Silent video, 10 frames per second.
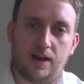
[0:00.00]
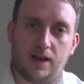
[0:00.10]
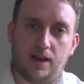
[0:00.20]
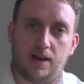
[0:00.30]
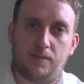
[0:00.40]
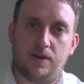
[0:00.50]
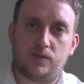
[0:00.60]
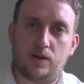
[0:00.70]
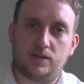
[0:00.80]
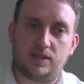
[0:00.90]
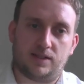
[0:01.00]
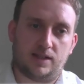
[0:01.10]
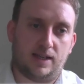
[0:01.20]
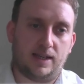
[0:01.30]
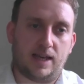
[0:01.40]
As well as
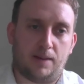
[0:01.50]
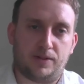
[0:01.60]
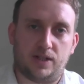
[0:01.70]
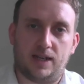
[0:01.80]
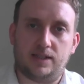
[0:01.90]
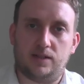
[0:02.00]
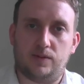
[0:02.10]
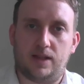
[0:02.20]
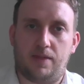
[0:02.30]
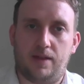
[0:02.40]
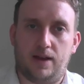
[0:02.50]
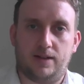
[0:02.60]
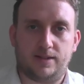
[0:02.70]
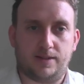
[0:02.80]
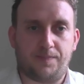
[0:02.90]
is encapsulated within
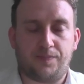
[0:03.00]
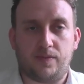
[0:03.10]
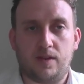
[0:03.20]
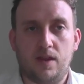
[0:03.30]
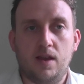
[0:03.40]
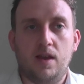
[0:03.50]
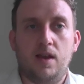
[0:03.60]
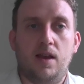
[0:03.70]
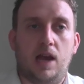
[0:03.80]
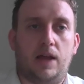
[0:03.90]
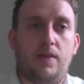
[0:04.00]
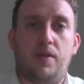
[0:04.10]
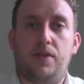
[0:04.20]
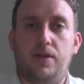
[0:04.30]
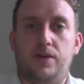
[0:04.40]
that. And then the
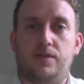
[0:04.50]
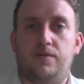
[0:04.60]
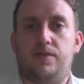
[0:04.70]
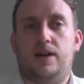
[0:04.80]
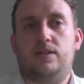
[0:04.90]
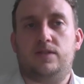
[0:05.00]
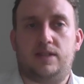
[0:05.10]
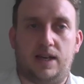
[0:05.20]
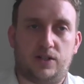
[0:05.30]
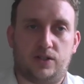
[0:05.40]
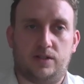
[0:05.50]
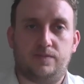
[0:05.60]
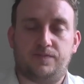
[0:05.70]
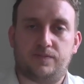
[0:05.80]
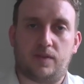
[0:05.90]
third and final
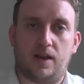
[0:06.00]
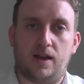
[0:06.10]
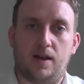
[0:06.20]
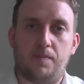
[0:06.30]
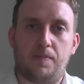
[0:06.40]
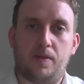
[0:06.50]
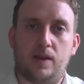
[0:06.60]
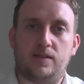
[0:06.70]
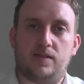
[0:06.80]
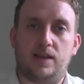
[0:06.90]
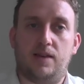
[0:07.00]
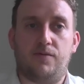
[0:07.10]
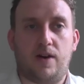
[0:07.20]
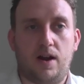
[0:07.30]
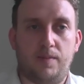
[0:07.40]
section is the
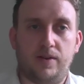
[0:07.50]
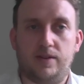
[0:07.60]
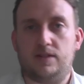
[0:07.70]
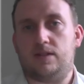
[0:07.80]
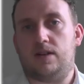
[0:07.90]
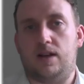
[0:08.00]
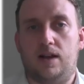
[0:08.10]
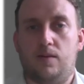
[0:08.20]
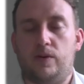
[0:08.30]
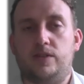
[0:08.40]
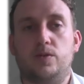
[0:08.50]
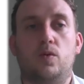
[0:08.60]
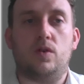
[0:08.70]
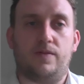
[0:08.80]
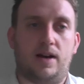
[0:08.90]
environment that we do
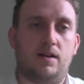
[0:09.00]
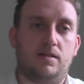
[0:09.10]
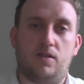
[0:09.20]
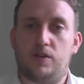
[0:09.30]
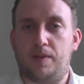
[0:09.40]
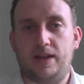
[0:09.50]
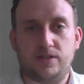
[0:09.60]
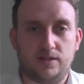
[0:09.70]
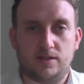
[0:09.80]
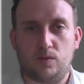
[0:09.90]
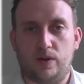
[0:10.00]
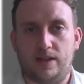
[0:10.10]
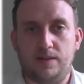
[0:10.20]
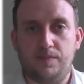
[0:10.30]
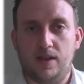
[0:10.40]
of our occupations
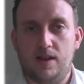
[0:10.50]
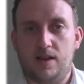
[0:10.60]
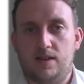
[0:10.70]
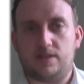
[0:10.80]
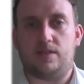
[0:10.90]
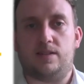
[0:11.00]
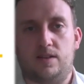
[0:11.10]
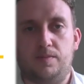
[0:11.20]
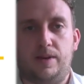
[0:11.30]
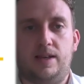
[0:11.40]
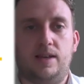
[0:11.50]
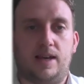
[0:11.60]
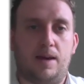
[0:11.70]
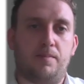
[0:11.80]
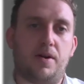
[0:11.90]
within. So this can be,
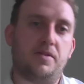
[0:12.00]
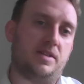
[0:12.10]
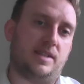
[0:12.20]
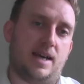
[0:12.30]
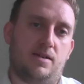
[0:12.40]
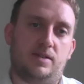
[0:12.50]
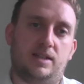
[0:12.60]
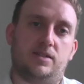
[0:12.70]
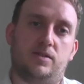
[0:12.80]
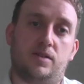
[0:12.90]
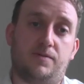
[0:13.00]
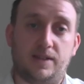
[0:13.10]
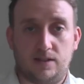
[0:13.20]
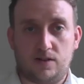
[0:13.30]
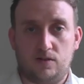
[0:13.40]
again, broken down into the
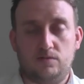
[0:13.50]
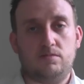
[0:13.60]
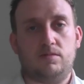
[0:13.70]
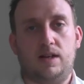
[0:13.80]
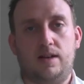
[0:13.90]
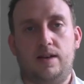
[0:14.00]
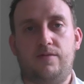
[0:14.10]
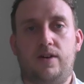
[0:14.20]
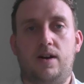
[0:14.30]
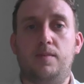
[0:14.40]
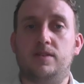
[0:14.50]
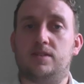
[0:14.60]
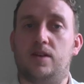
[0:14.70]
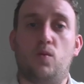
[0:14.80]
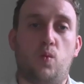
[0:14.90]
physical environment,
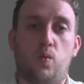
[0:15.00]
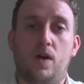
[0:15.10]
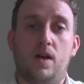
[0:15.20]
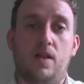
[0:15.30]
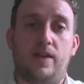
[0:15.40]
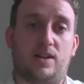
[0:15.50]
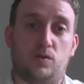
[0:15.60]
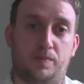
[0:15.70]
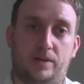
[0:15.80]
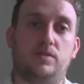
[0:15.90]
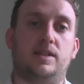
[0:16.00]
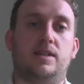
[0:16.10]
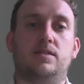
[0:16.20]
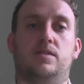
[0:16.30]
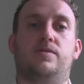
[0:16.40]
so the actual
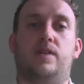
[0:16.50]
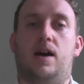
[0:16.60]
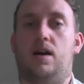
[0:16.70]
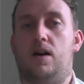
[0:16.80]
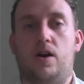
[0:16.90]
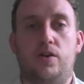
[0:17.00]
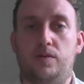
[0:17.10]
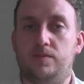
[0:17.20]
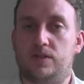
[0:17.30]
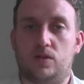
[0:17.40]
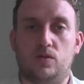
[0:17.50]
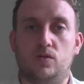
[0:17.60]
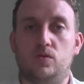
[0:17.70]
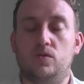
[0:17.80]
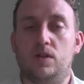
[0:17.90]
buildings of our home,
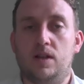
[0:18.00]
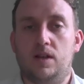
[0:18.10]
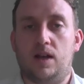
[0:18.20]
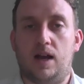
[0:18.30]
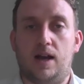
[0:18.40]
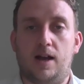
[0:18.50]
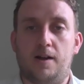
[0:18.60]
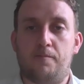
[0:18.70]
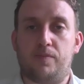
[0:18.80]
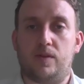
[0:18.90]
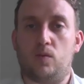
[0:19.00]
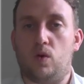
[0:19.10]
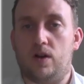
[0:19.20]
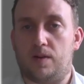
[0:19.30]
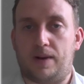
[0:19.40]
school,
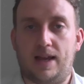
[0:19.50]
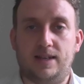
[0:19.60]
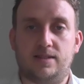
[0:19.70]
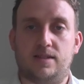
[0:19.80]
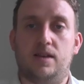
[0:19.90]
workplace,